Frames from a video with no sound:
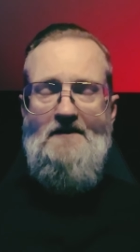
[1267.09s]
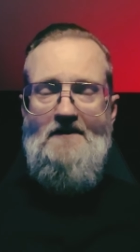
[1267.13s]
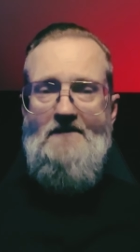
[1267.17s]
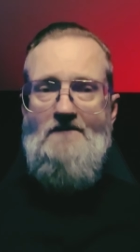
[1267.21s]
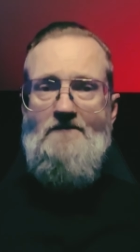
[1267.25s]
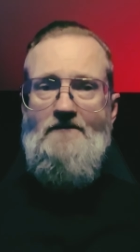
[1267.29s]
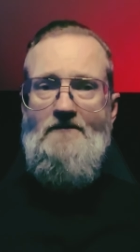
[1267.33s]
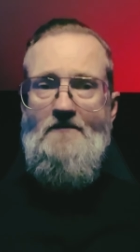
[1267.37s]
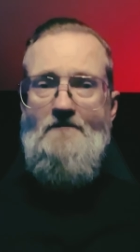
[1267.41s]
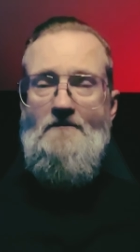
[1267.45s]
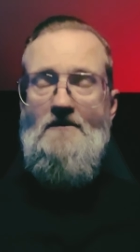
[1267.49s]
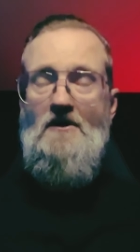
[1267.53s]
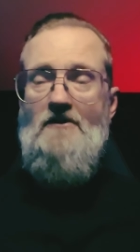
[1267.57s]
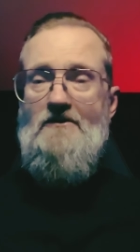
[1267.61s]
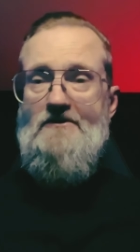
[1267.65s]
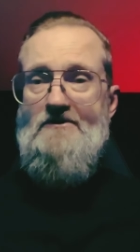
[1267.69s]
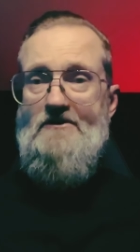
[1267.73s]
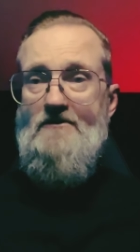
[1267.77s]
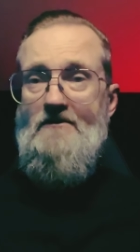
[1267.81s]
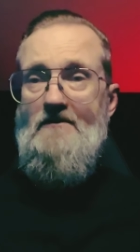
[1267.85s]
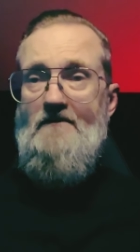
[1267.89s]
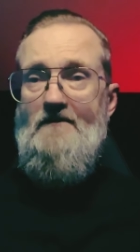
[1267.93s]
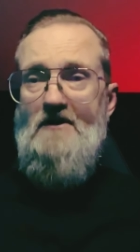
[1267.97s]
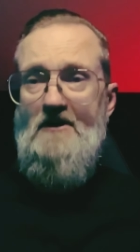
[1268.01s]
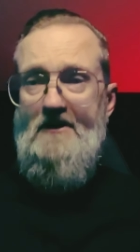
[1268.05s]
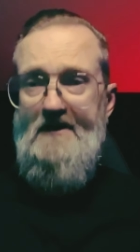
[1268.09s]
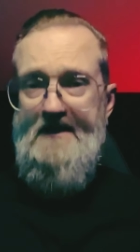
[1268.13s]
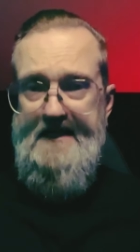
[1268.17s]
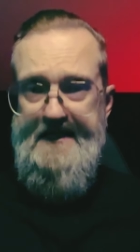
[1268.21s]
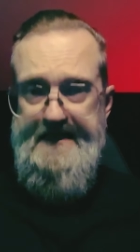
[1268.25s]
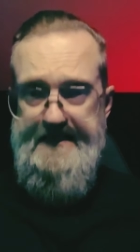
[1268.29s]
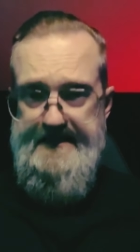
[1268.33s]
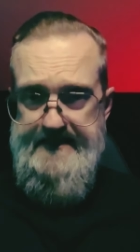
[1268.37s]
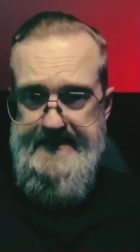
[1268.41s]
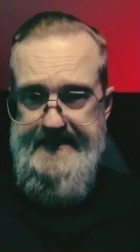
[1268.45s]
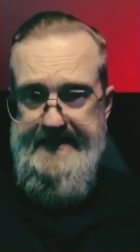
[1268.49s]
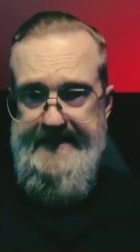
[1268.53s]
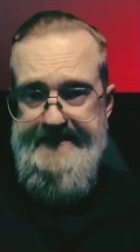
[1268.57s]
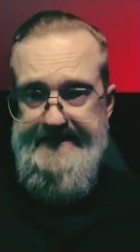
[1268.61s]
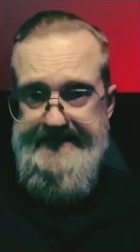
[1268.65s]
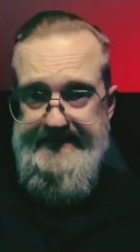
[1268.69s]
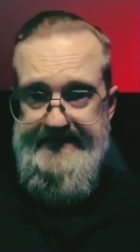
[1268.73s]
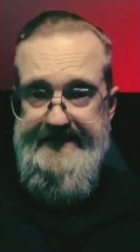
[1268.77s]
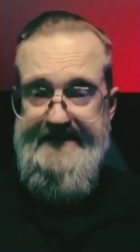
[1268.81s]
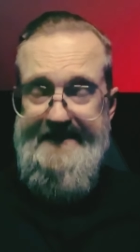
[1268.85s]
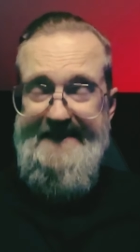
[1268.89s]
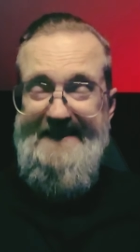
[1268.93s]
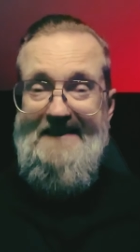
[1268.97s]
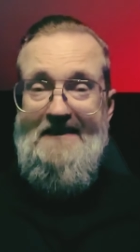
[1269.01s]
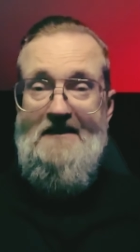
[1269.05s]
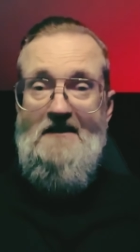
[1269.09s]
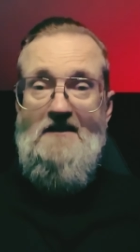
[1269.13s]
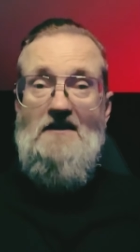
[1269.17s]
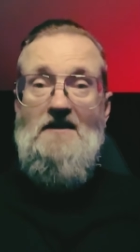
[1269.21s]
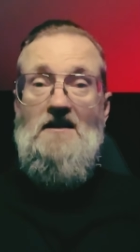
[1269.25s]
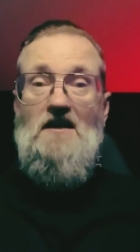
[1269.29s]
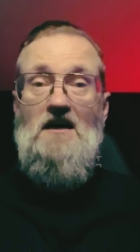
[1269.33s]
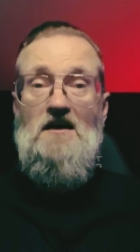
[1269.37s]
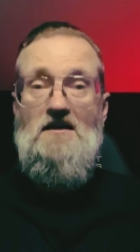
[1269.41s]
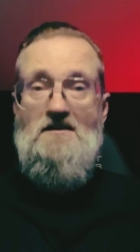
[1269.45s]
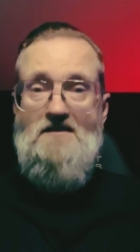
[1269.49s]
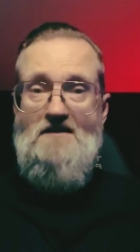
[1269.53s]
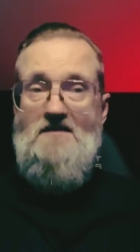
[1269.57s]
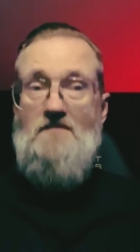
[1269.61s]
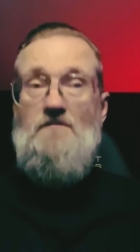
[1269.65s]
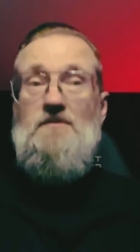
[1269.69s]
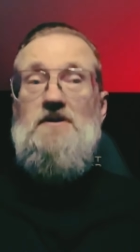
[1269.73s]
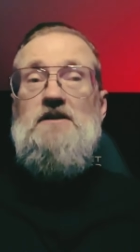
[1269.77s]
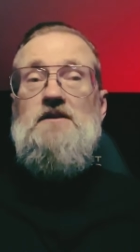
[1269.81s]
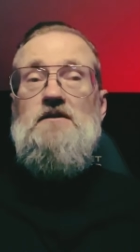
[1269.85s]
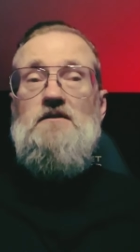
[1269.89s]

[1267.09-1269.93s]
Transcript: from ulcerative colitis, he had to get an ileostomy.